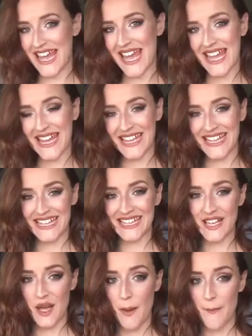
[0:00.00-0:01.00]

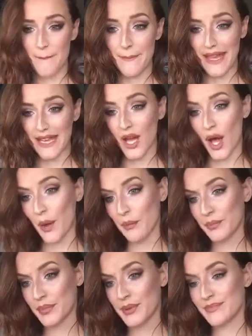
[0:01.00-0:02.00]
a makeup,